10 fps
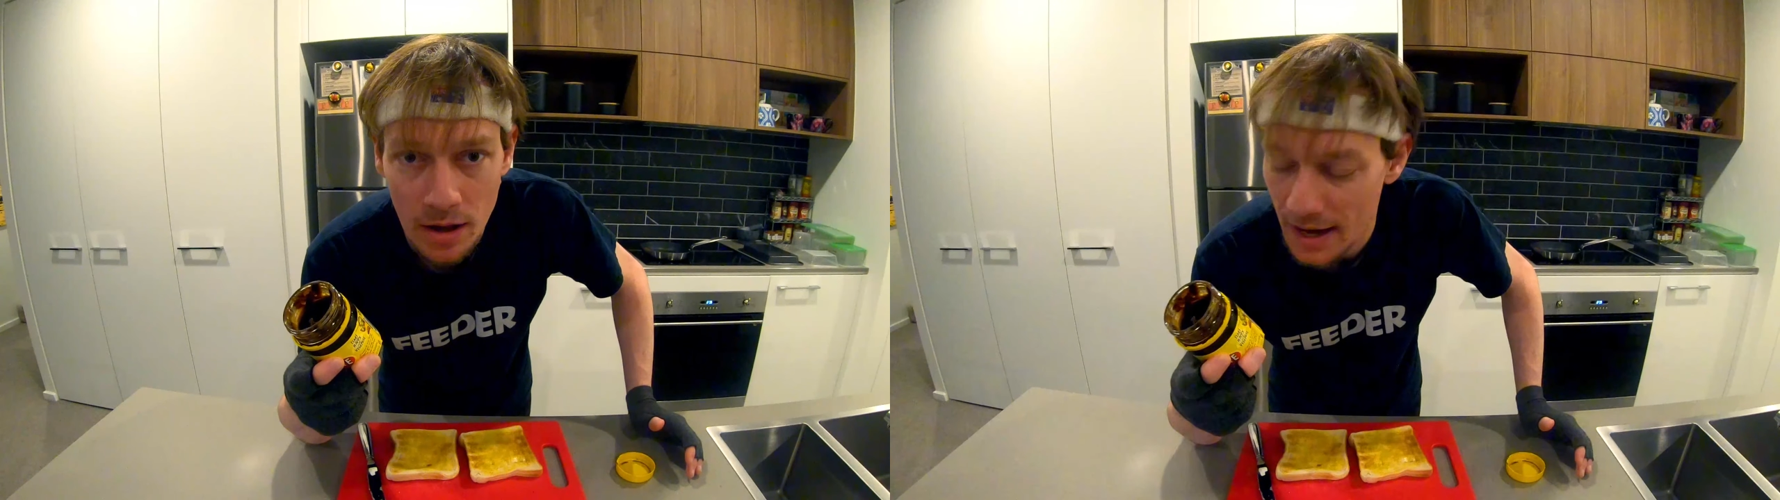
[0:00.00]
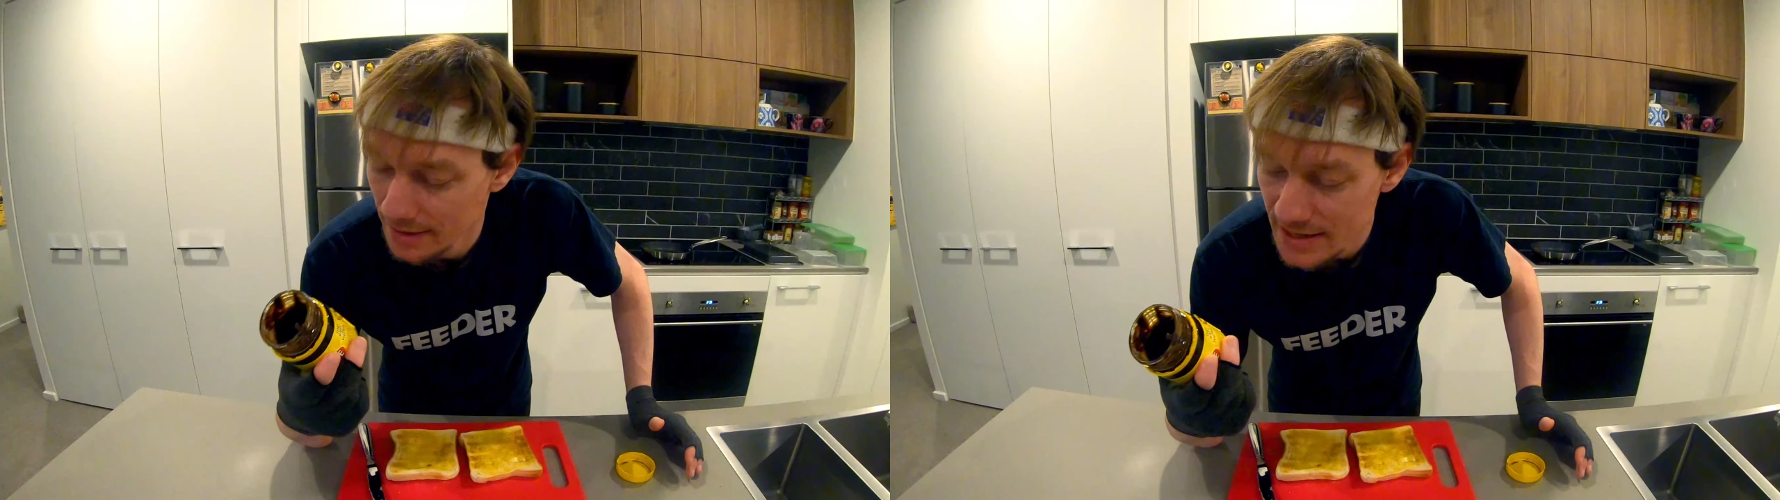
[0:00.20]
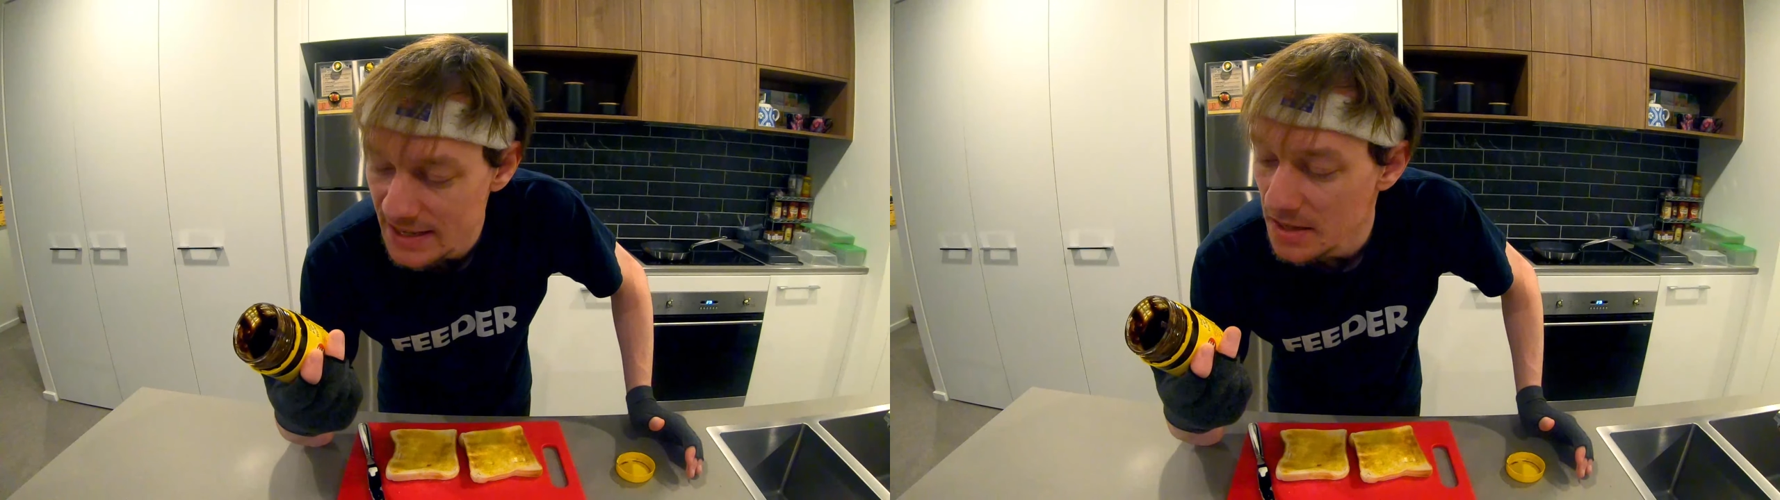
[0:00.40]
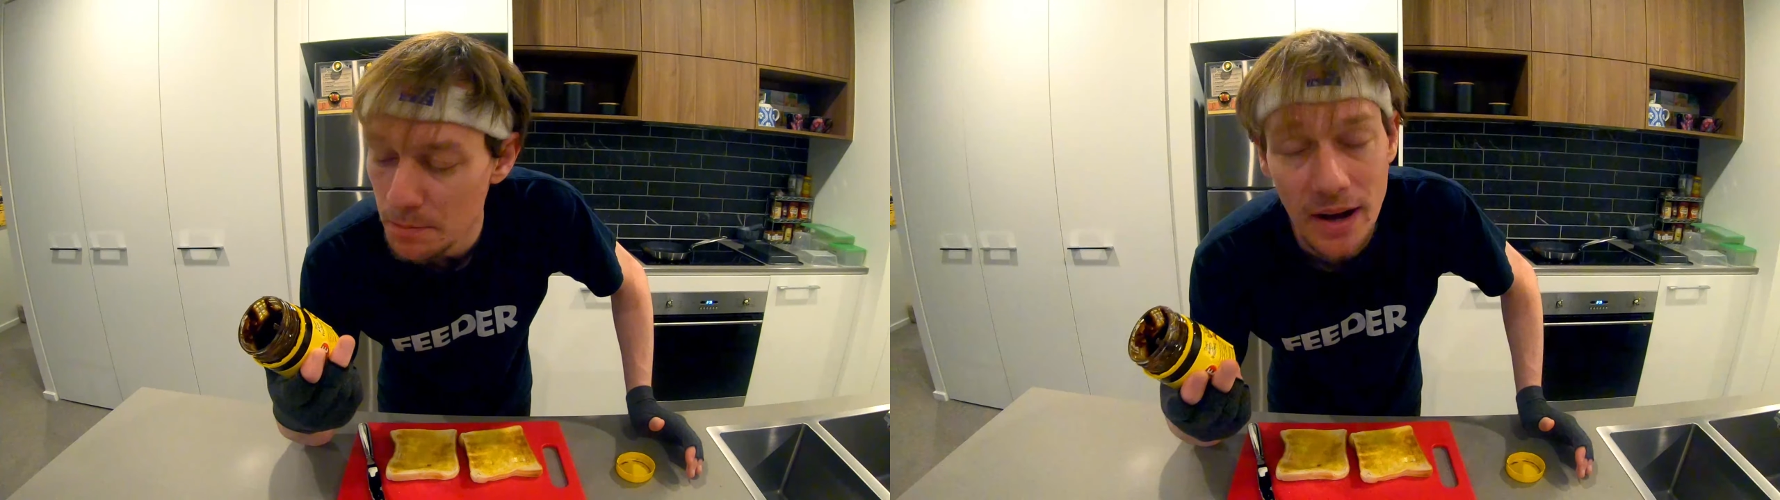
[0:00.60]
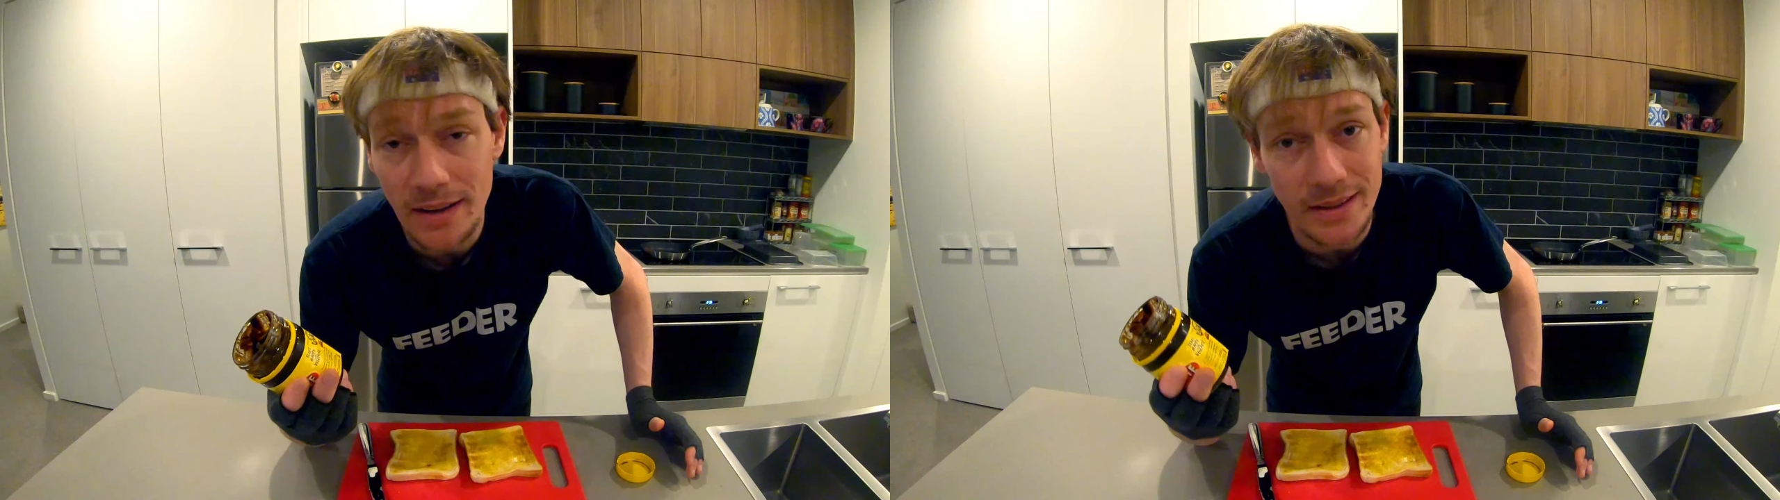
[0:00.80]
And this is the
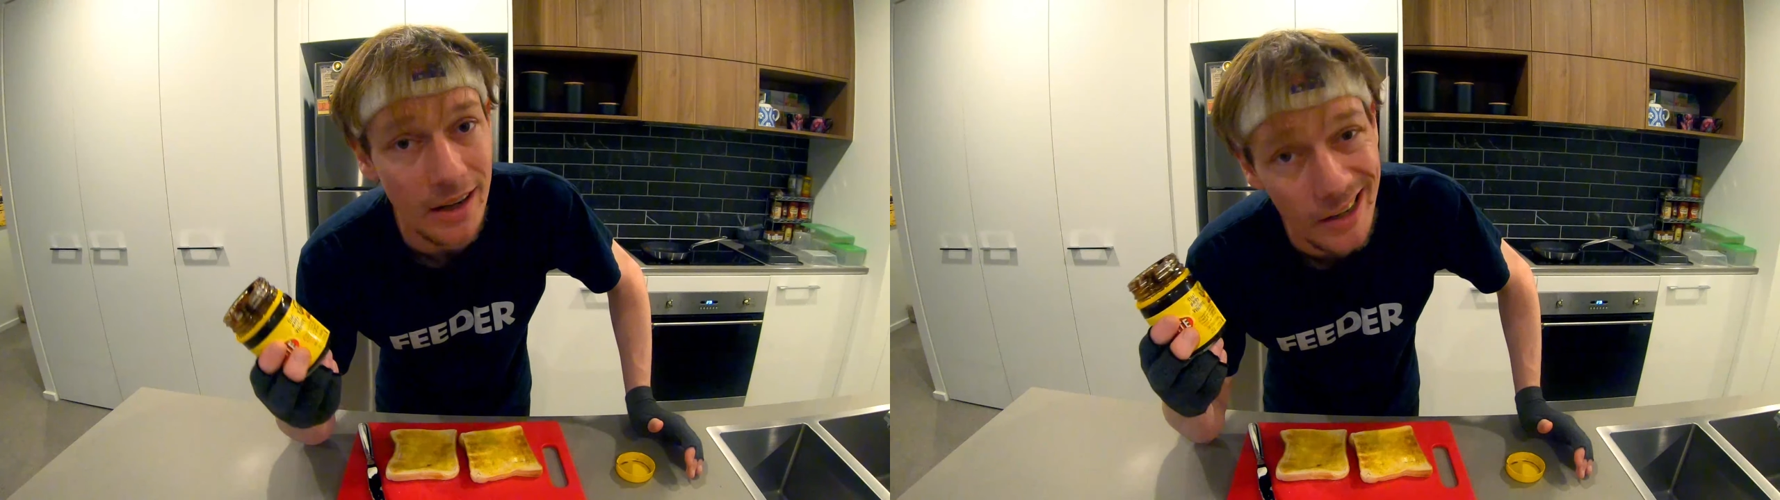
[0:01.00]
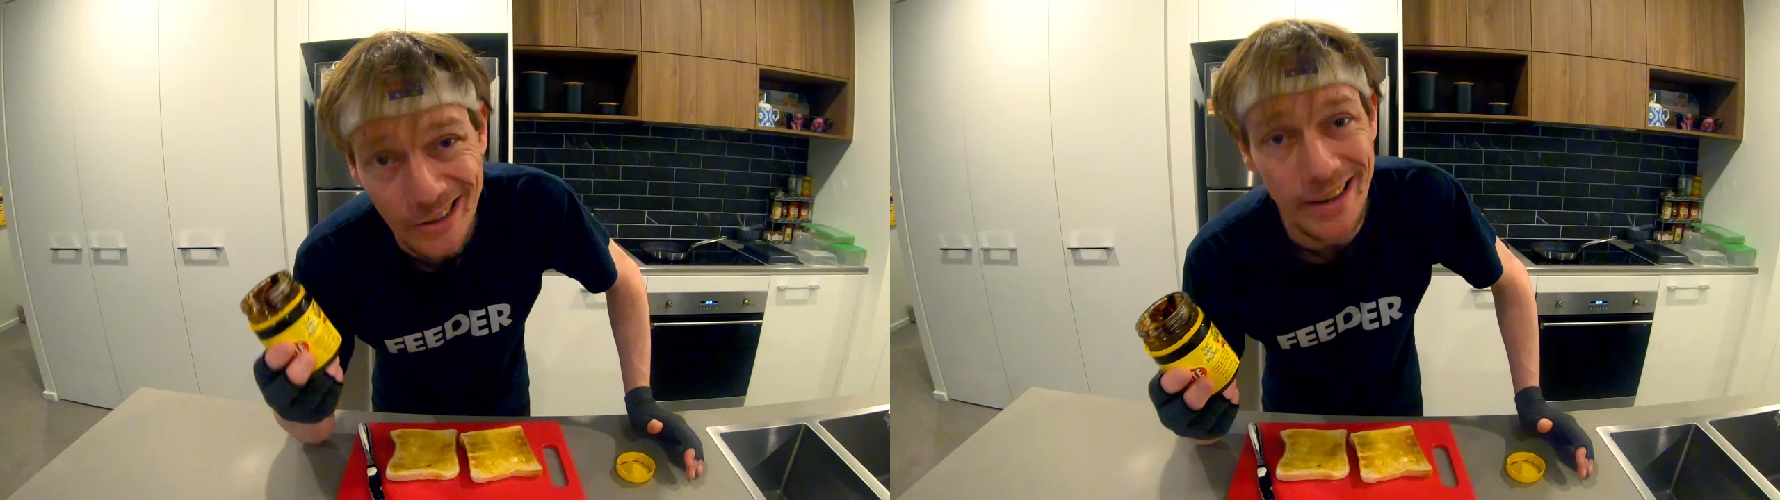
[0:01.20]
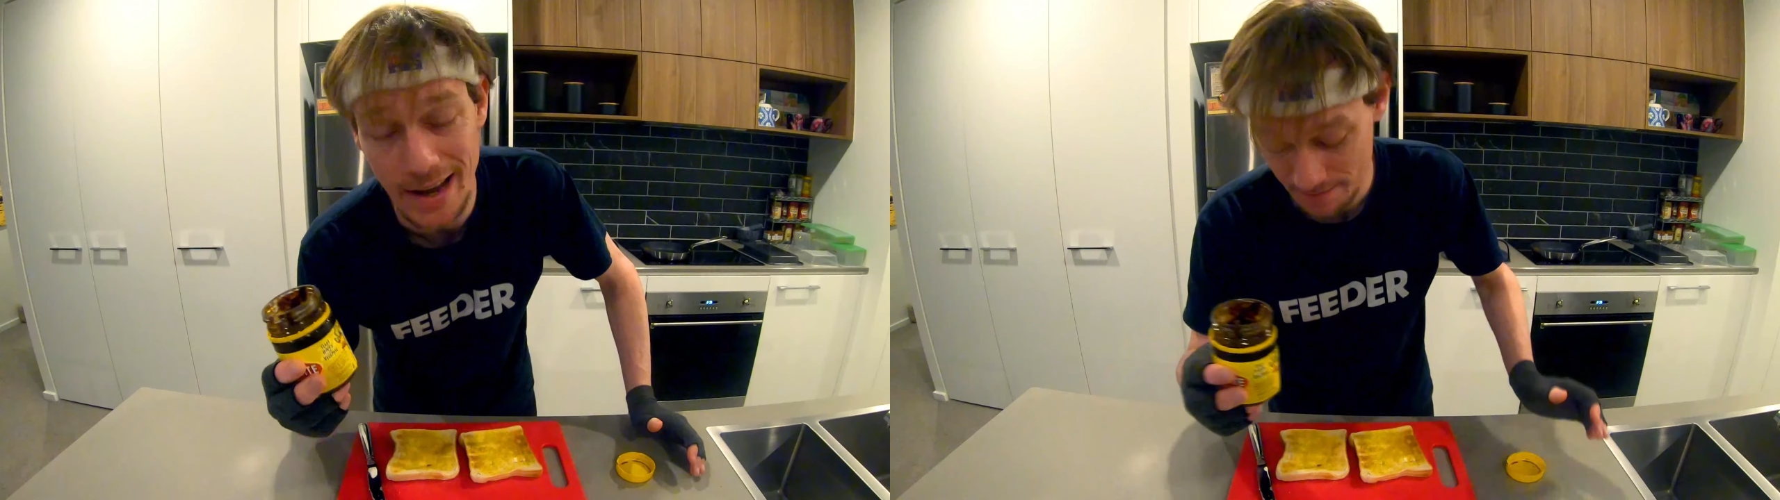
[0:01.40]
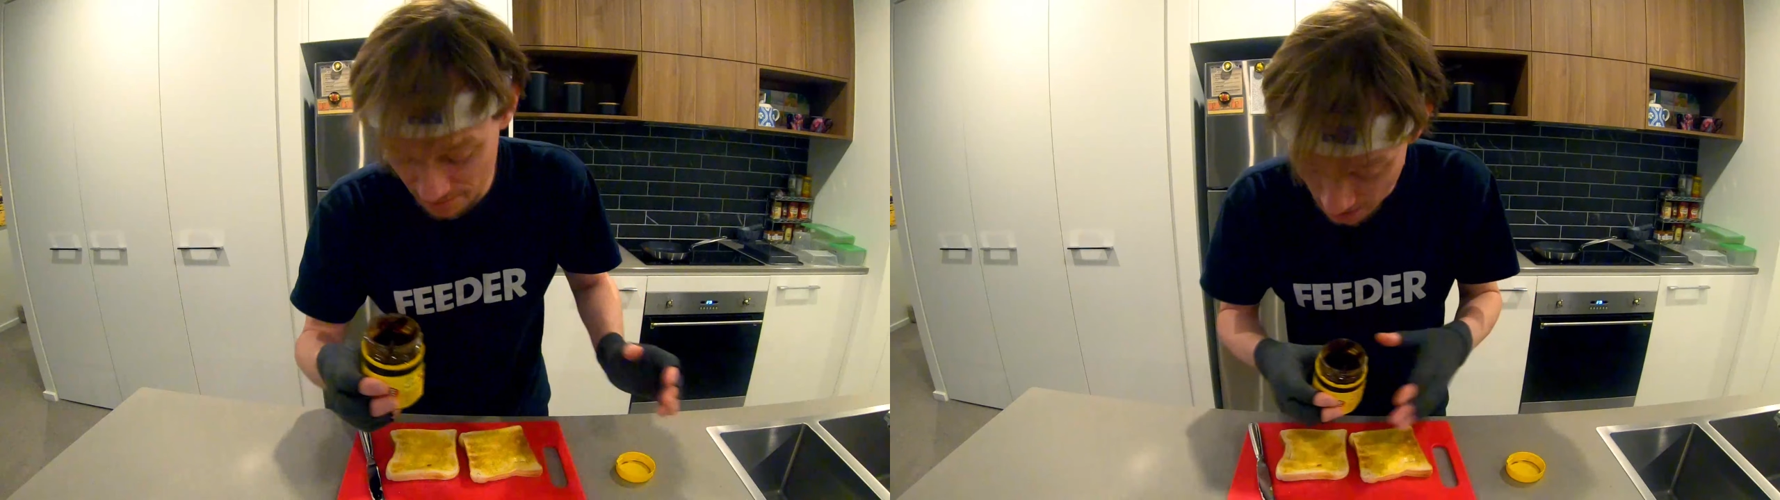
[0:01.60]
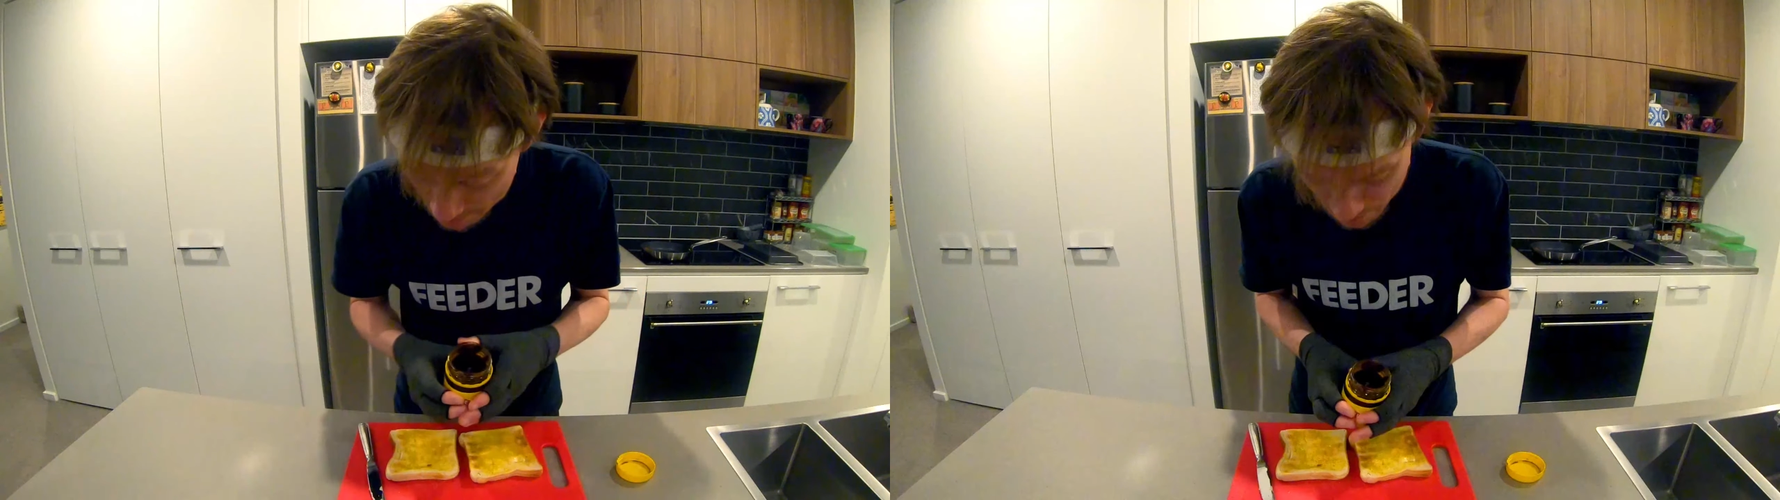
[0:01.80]
part that I don't get,
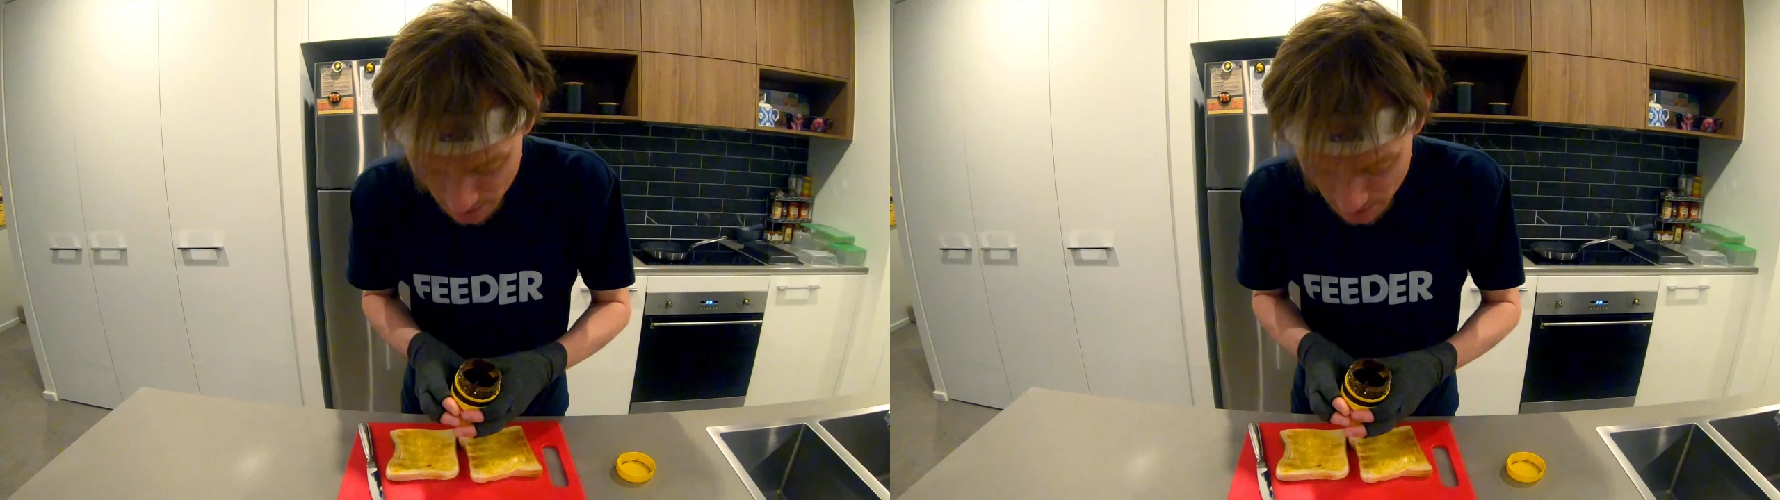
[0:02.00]
right?